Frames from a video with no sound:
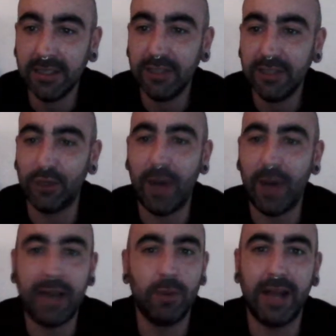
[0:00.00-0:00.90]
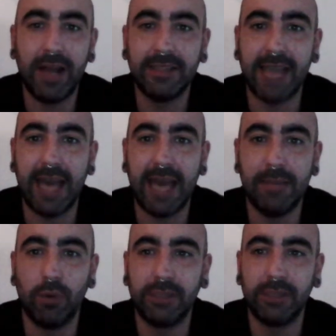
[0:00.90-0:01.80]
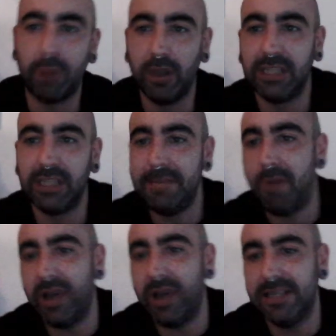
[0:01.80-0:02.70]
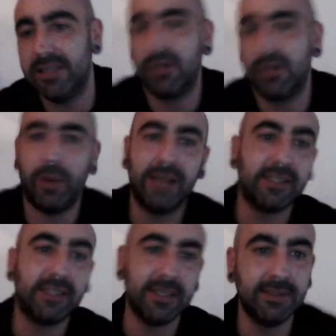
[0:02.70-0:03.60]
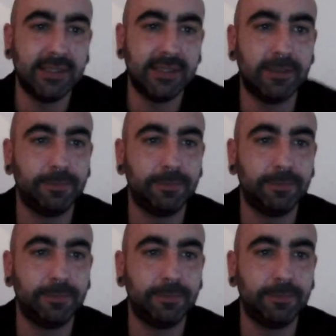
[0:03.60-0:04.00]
So anyone else, any more spiritually minded questions?